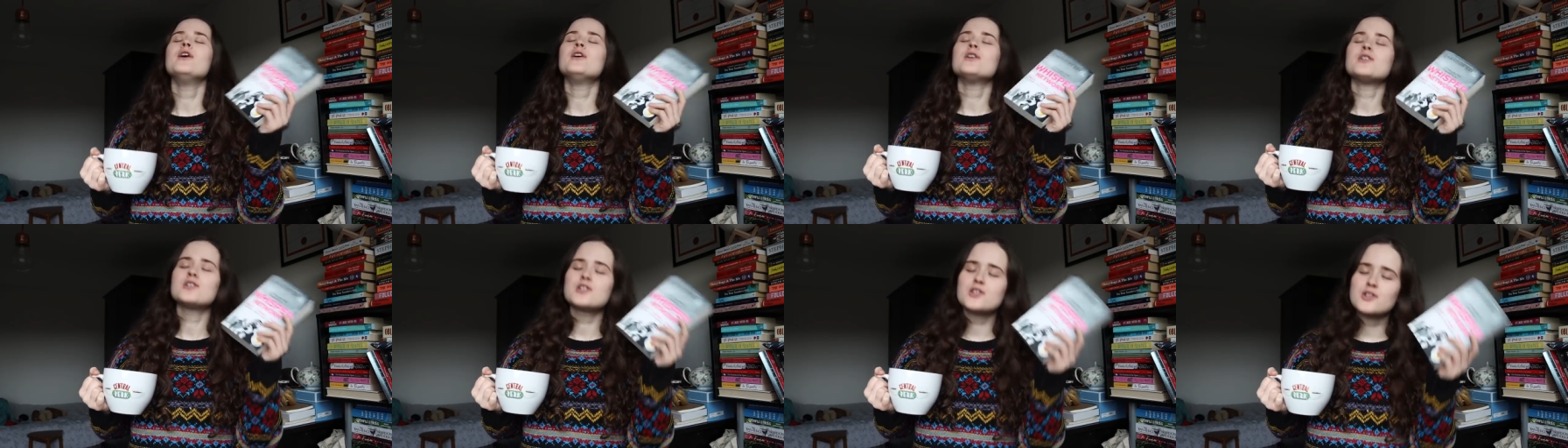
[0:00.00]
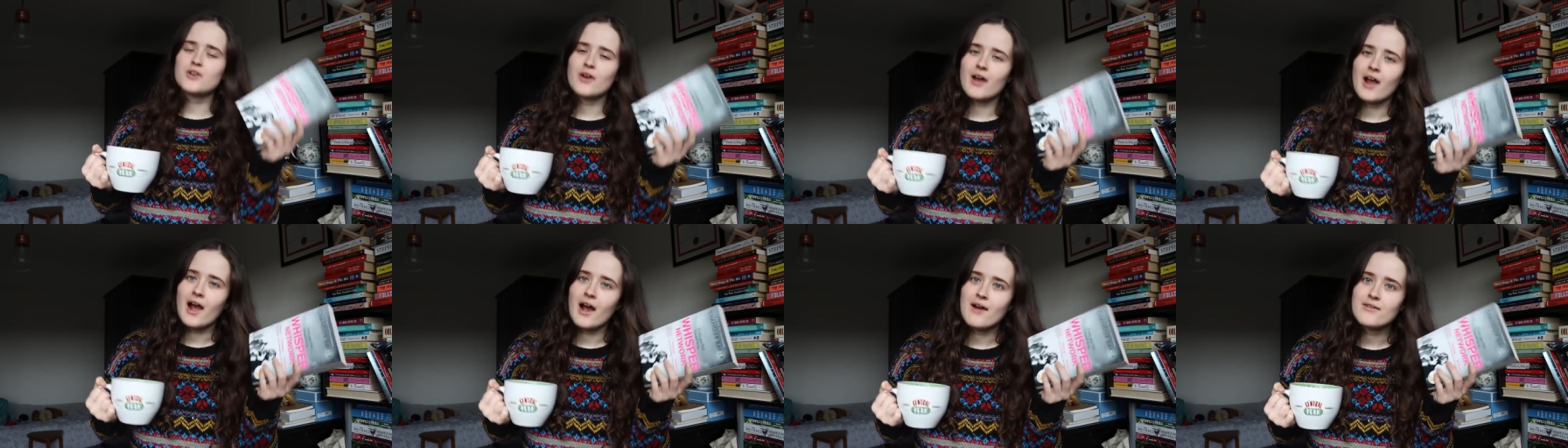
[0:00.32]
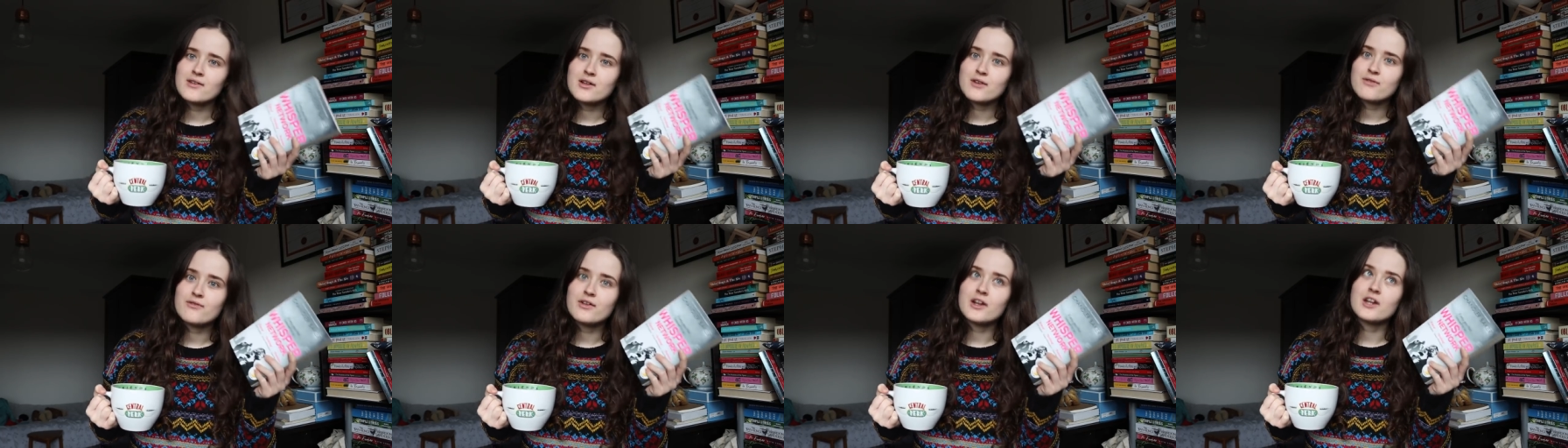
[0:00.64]
straight
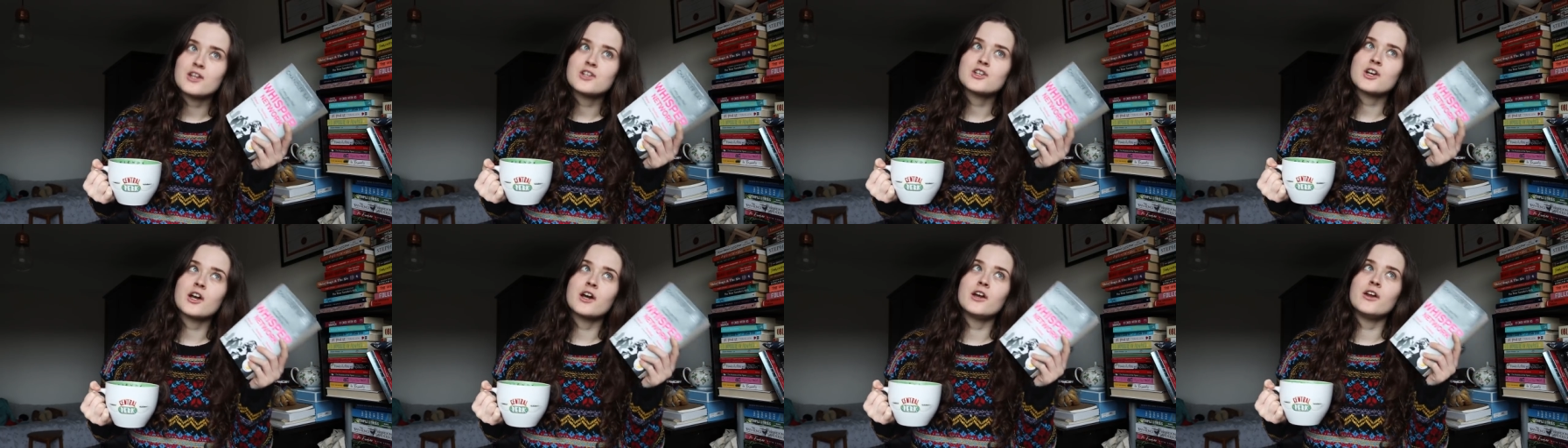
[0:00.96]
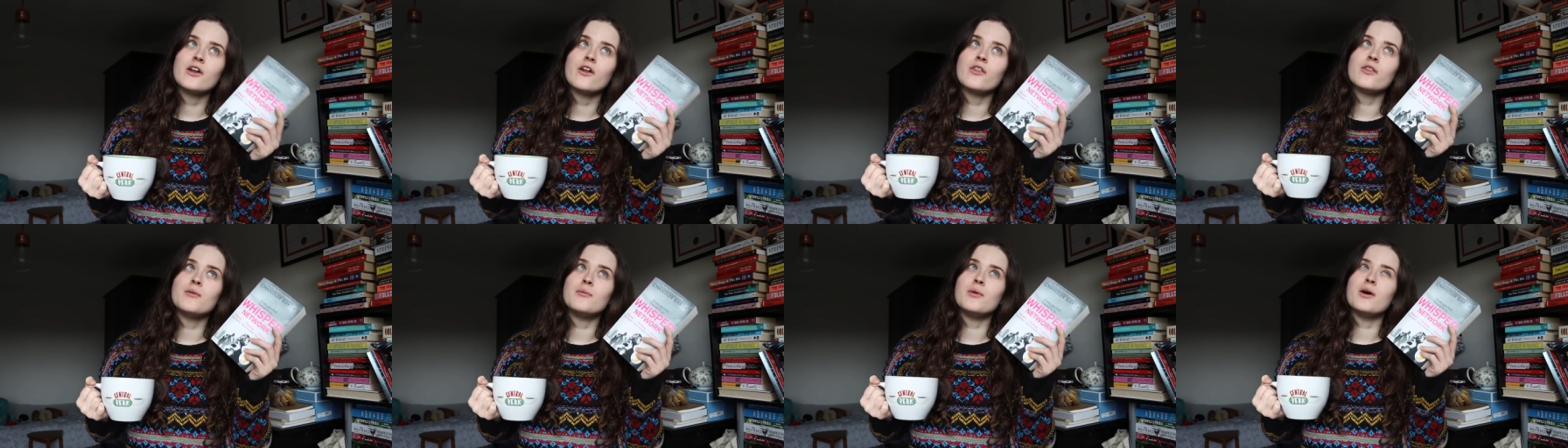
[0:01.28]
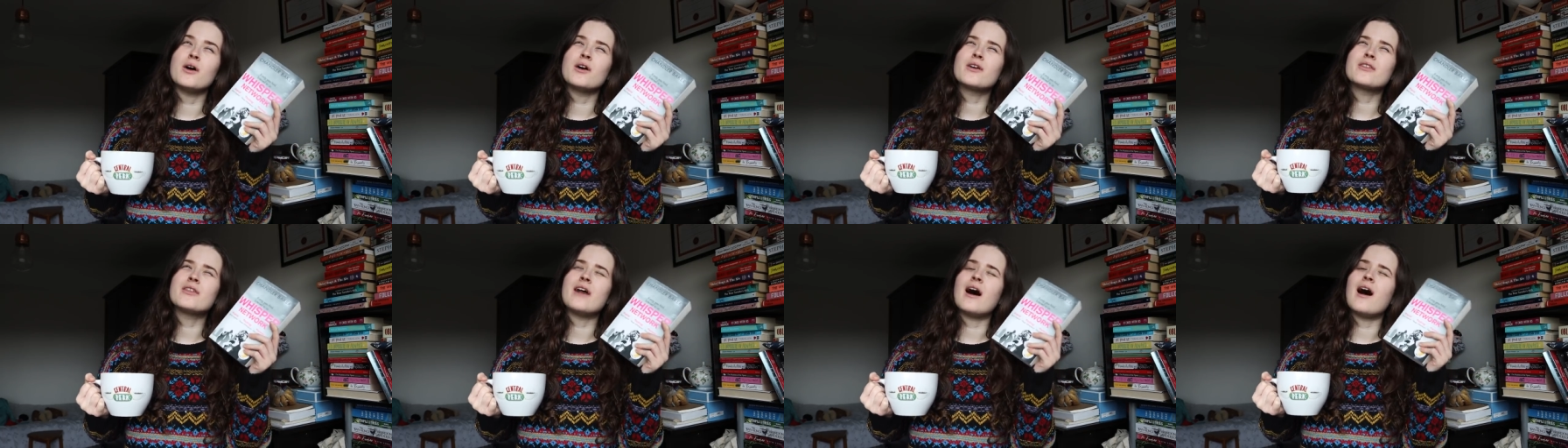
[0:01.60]
after finishing another
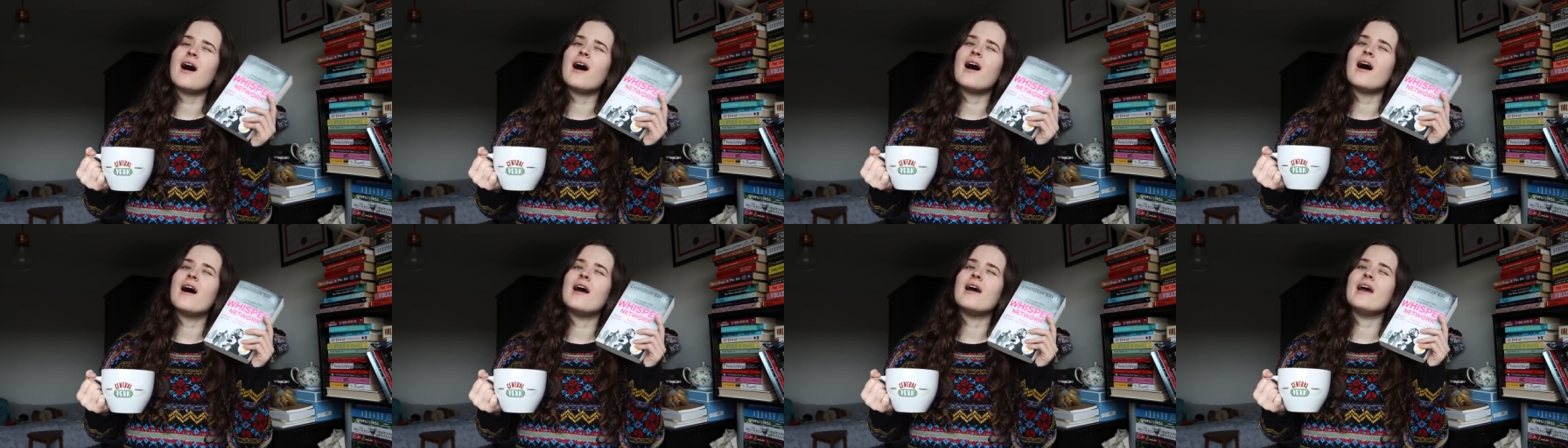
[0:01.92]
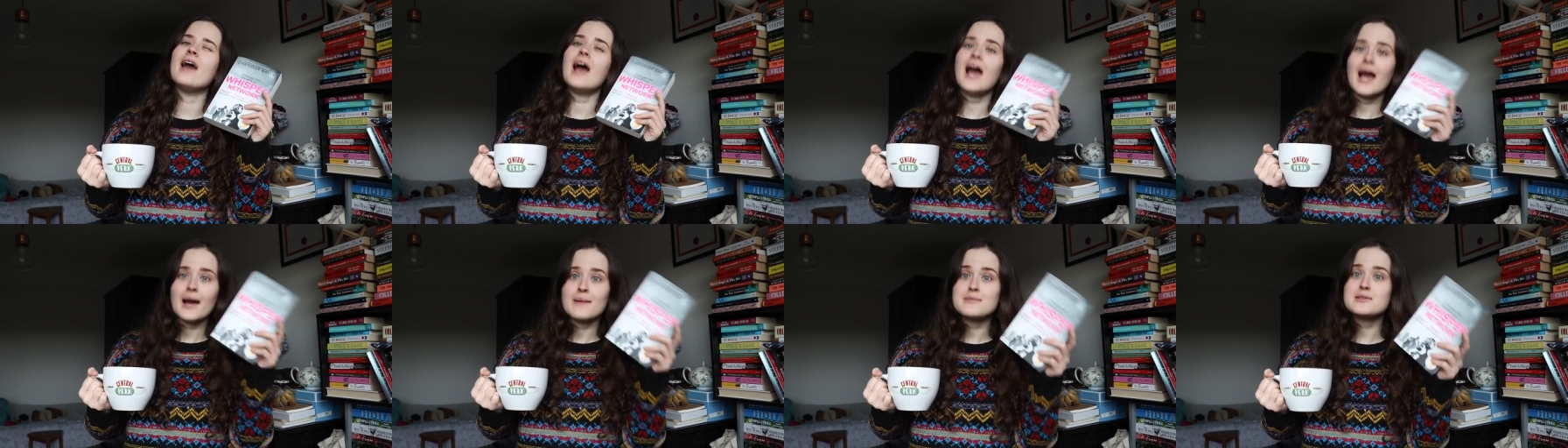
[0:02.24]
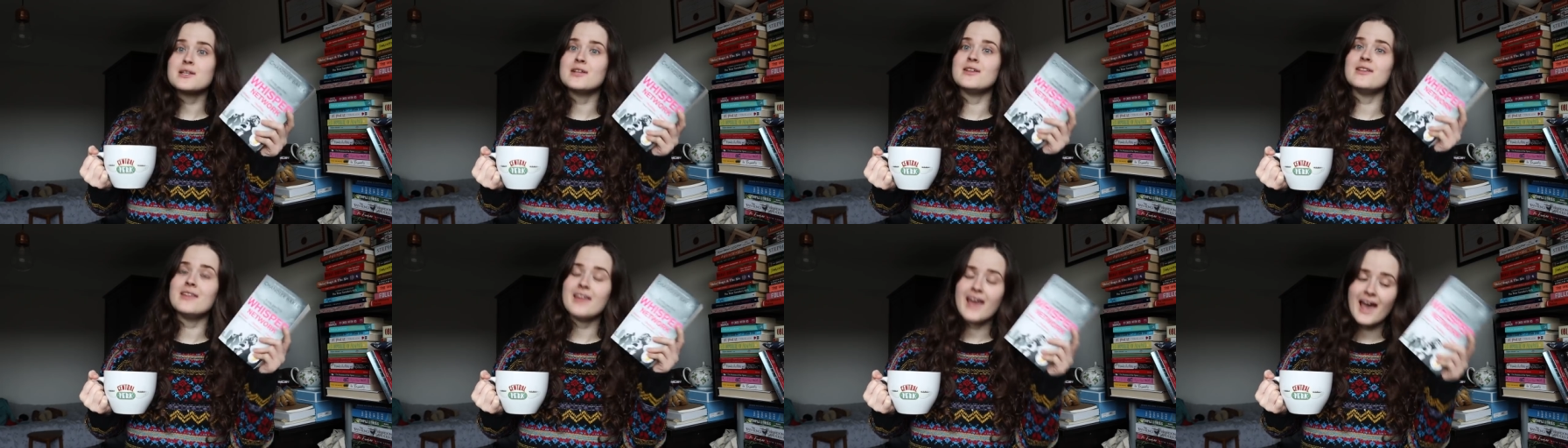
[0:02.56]
book that I
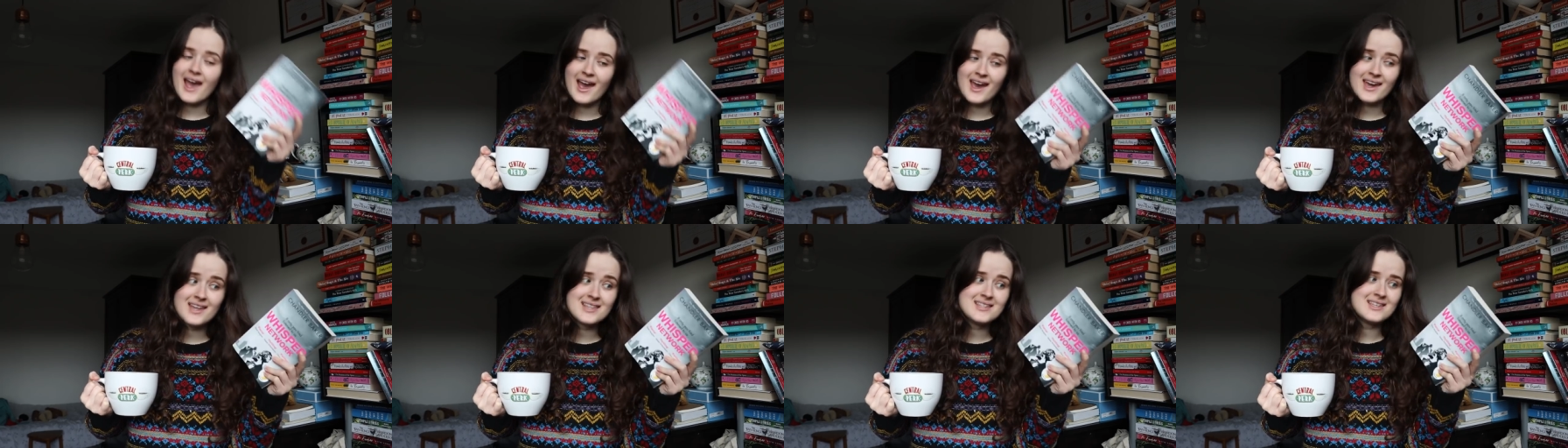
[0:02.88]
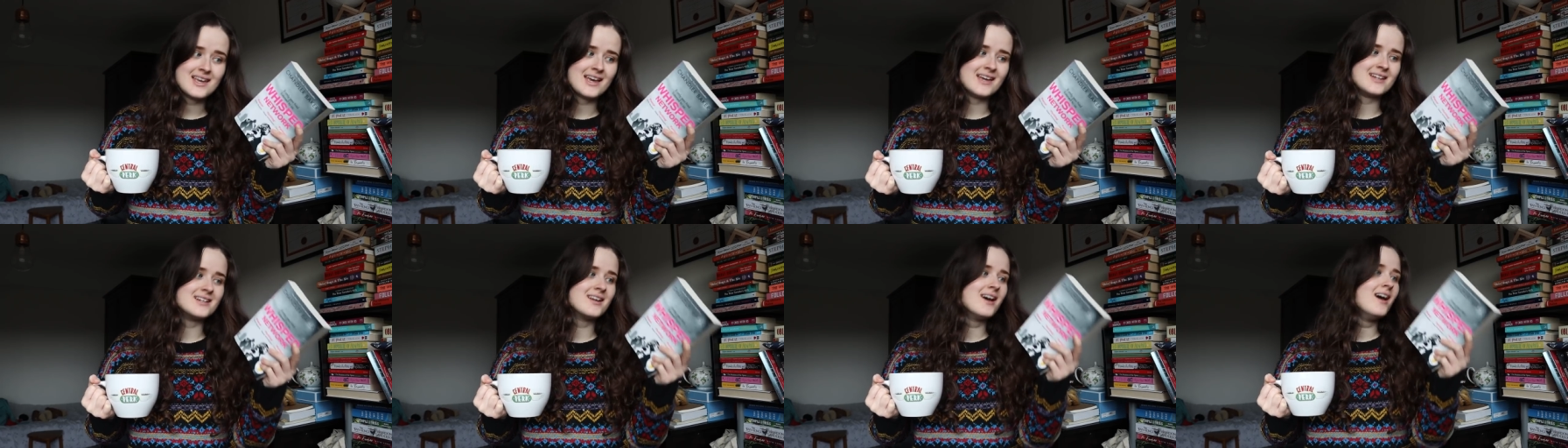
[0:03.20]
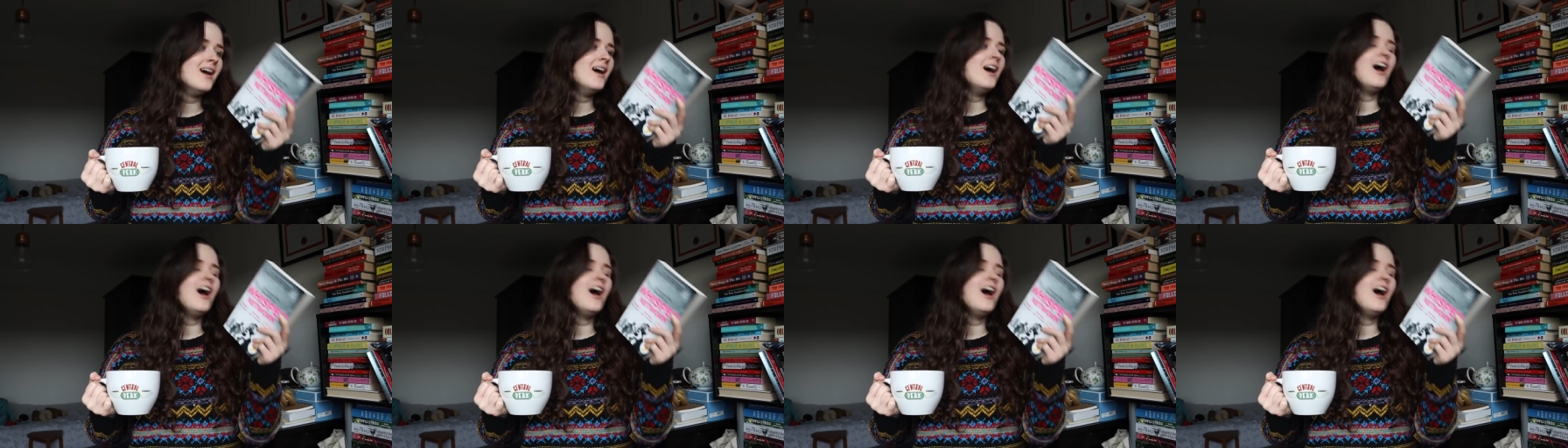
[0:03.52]
absolutely hated,